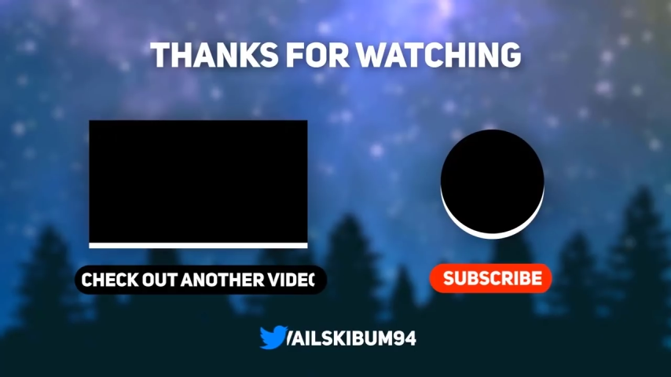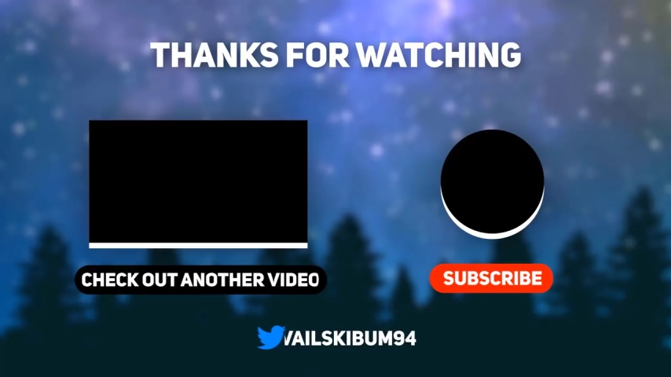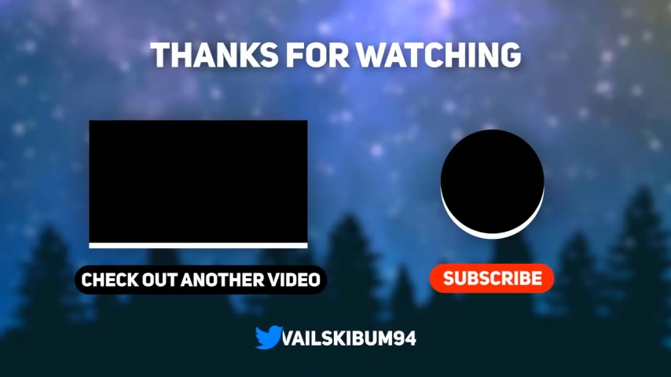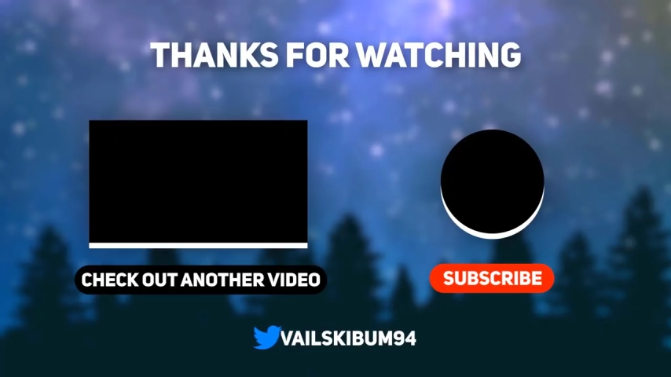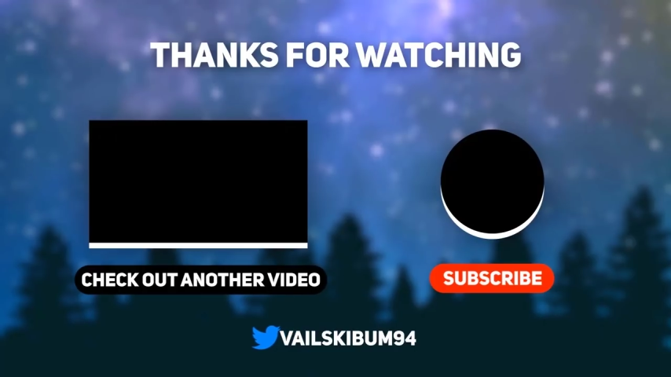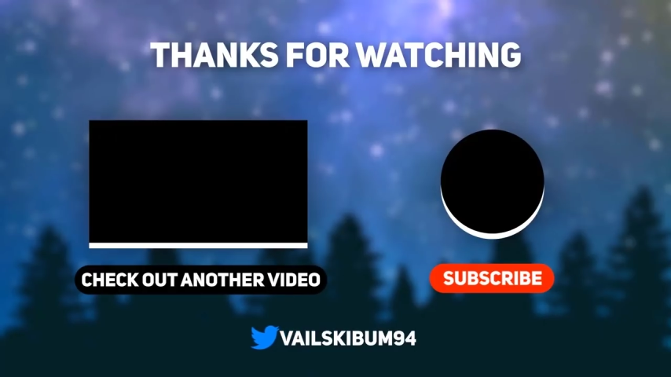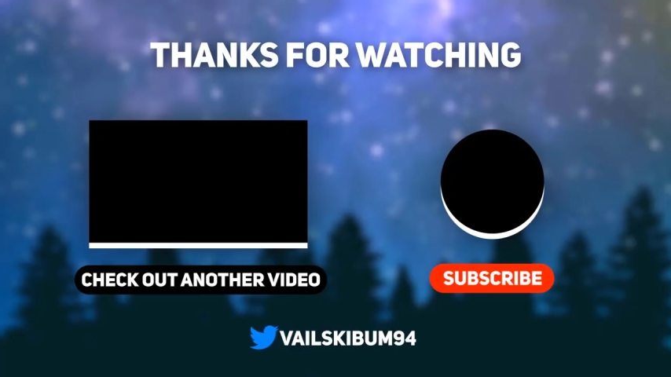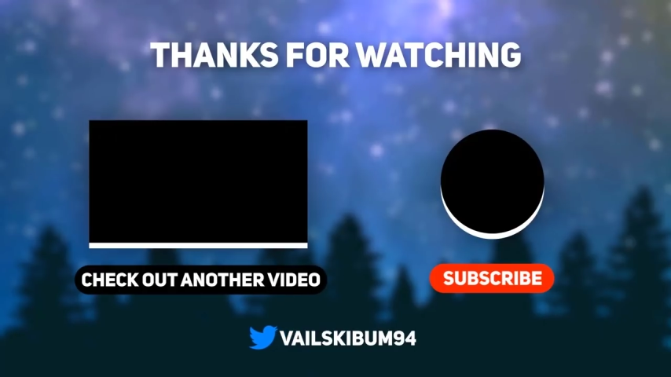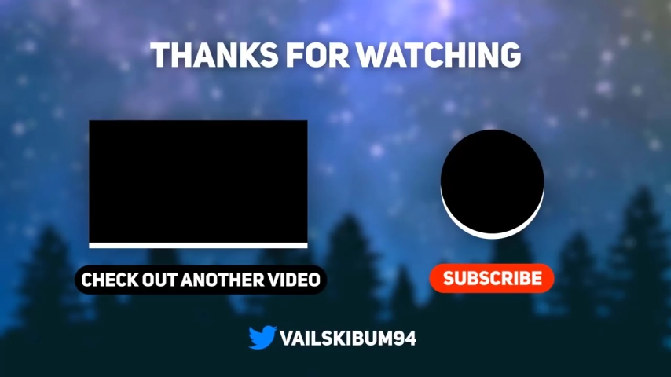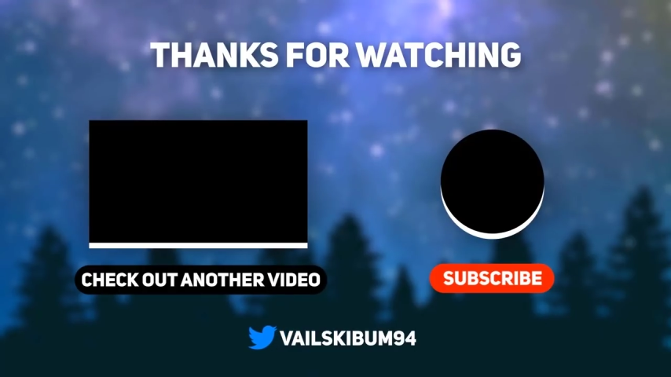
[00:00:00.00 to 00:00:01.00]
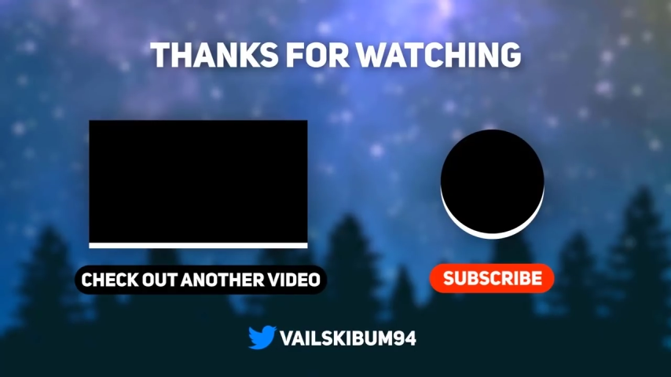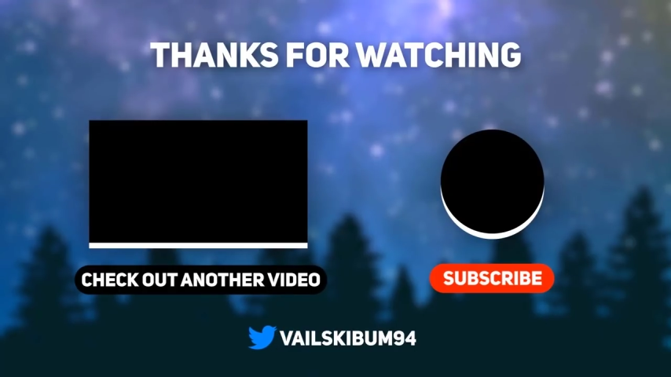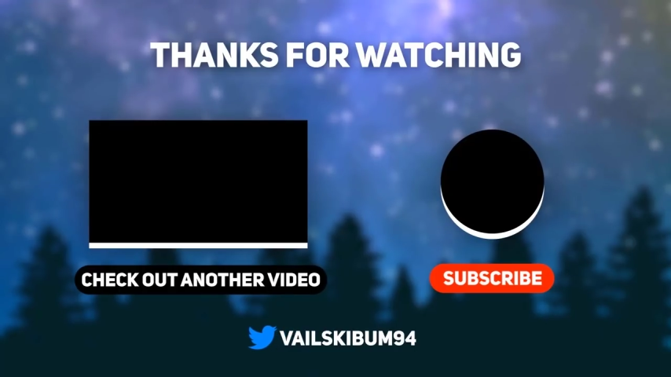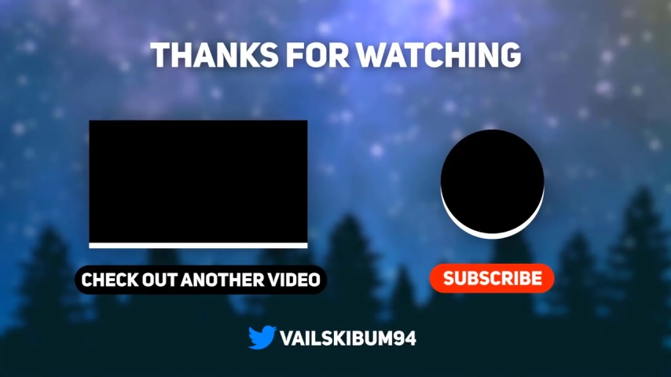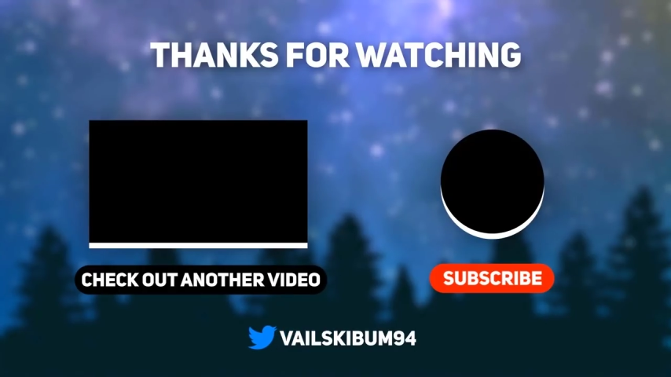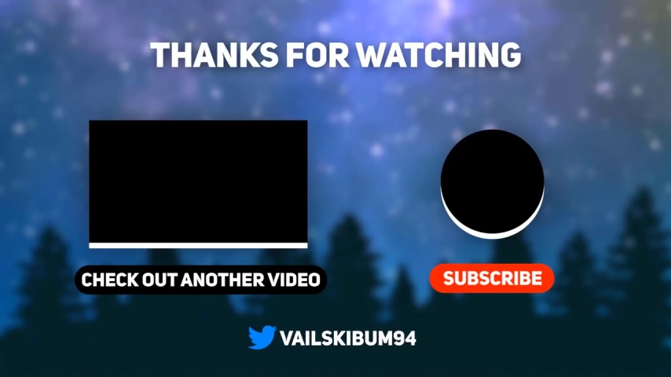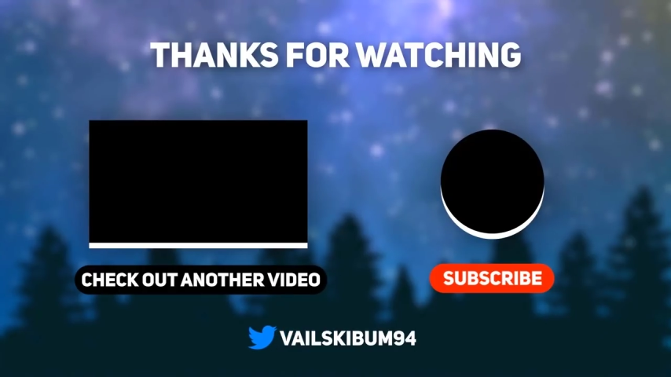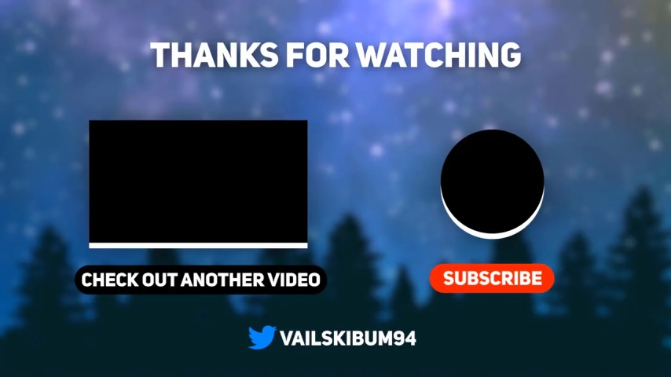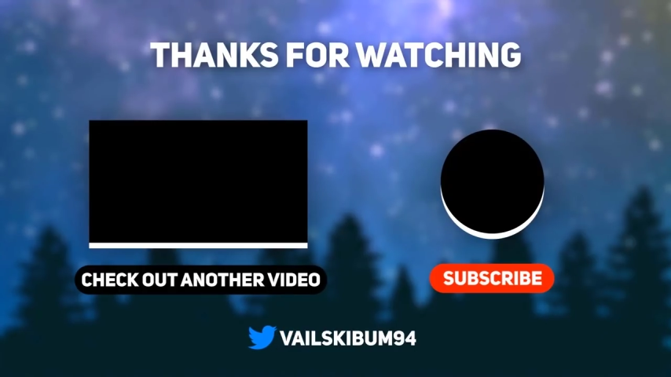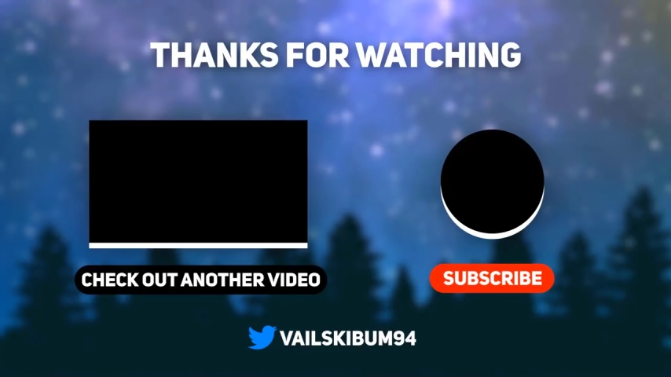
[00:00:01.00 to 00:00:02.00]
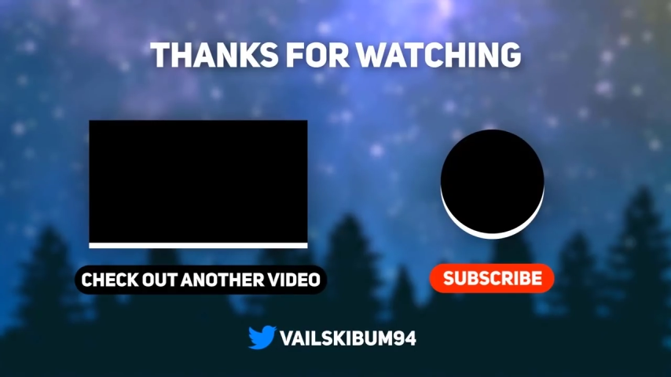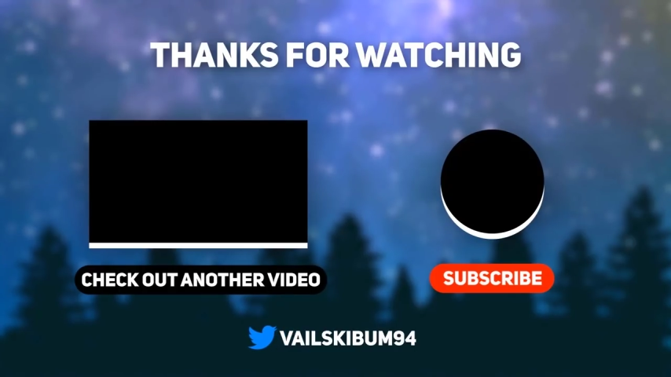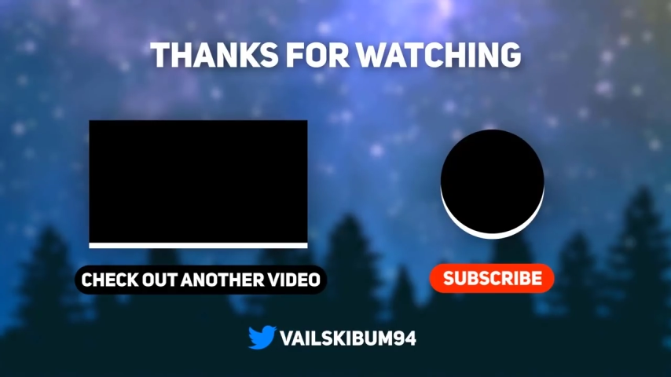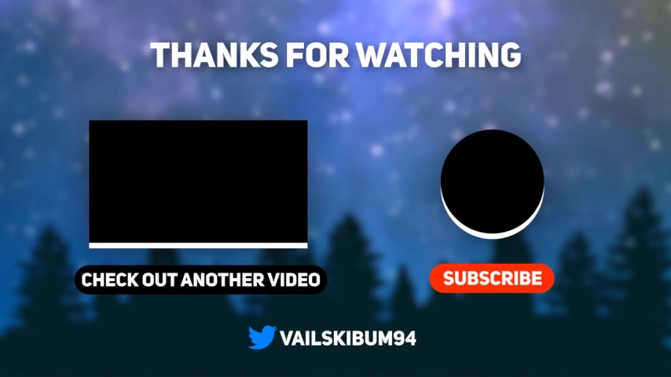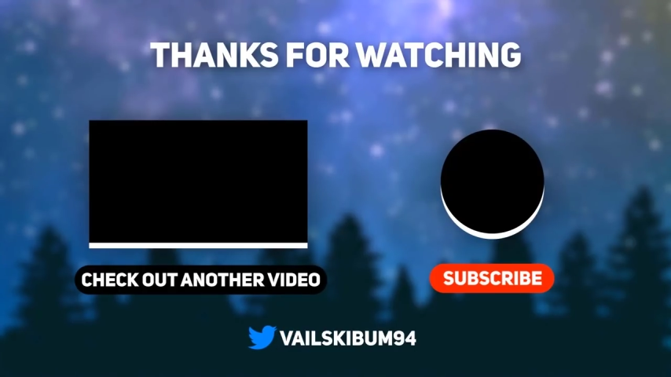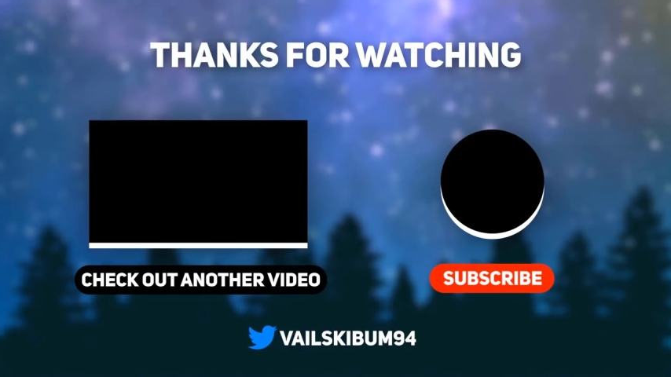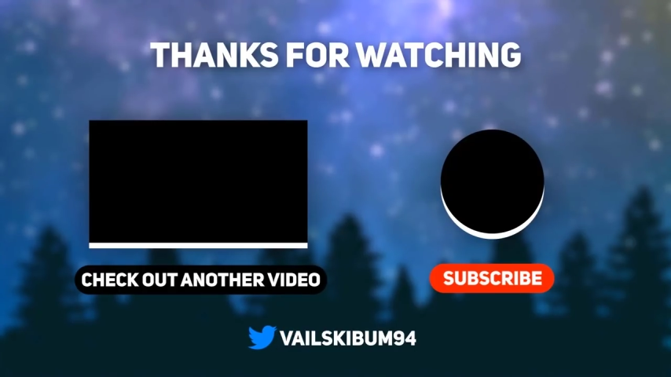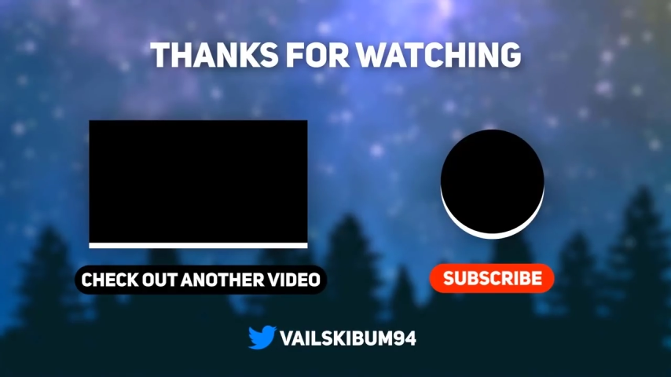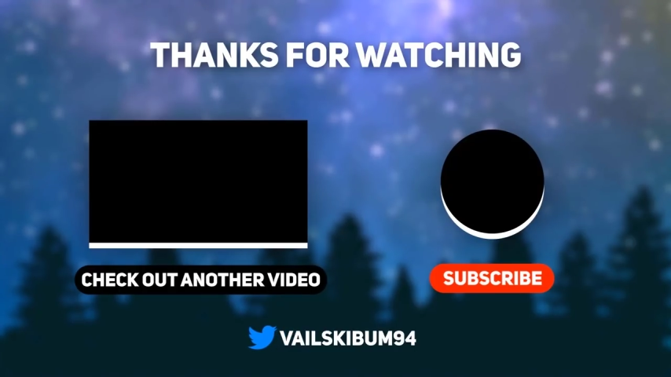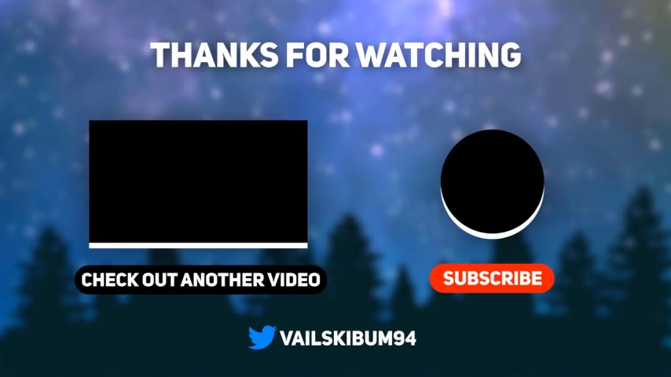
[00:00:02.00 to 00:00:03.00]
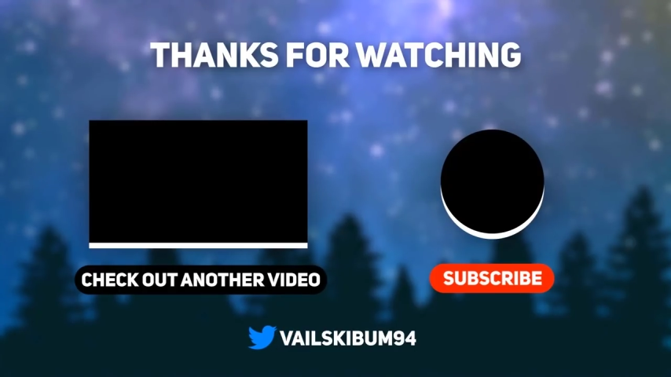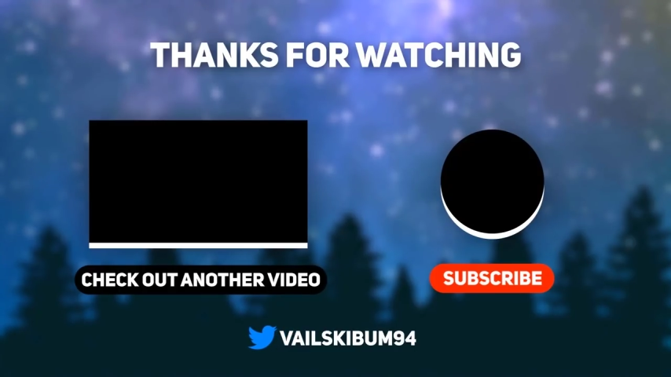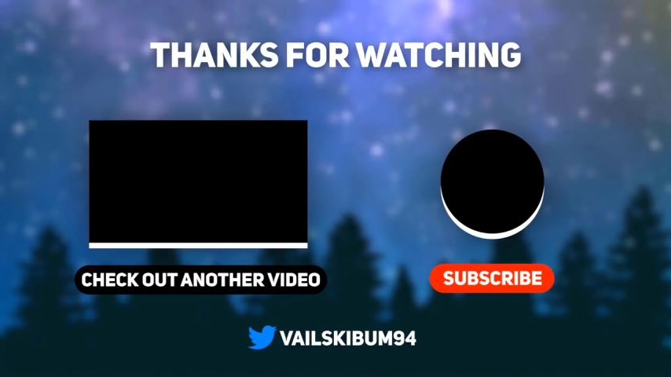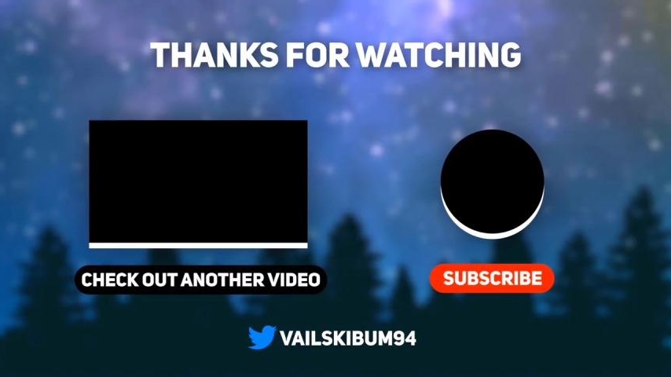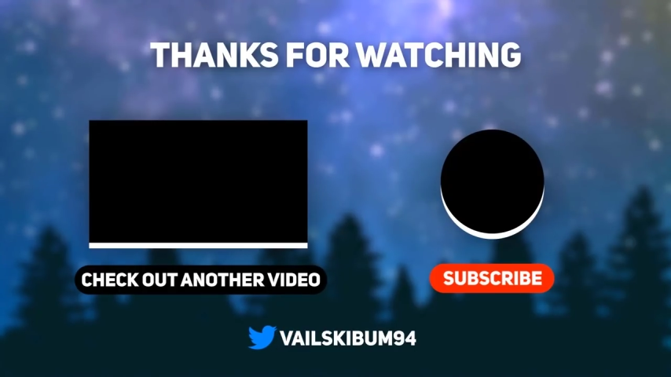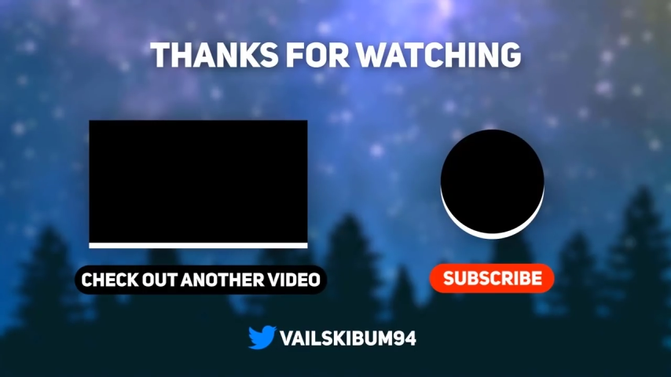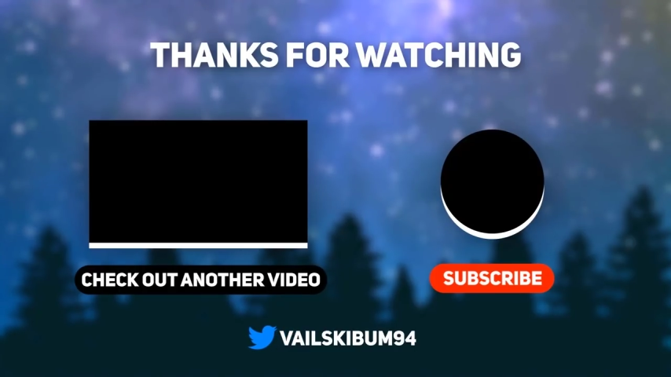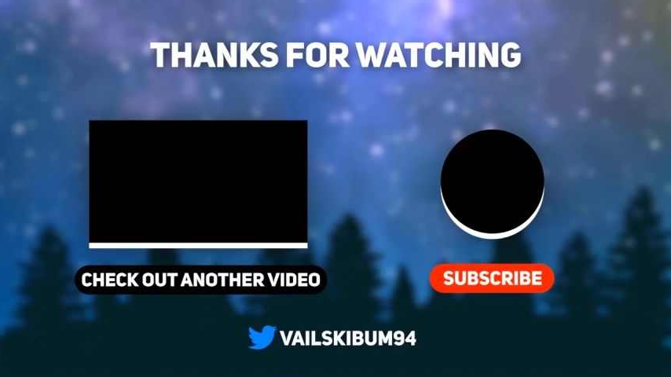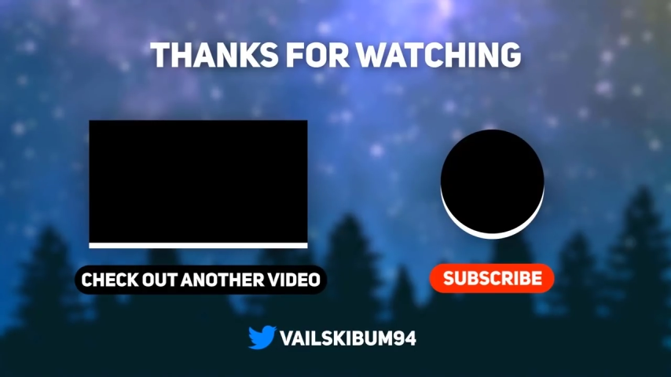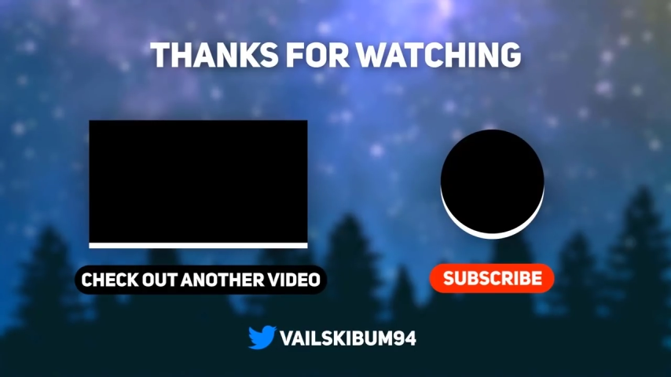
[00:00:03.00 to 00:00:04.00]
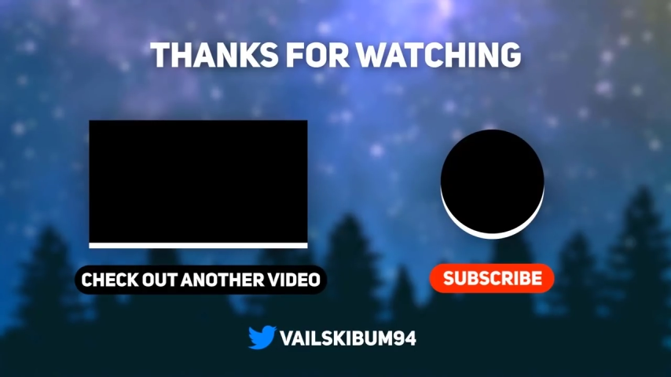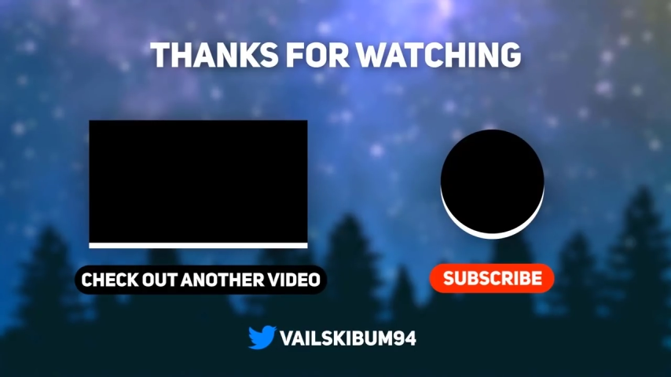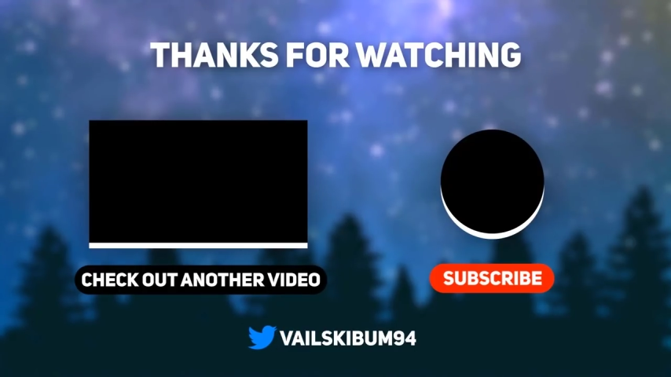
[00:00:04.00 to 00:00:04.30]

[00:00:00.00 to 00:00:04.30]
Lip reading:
No face is visible, so there are no lips to read.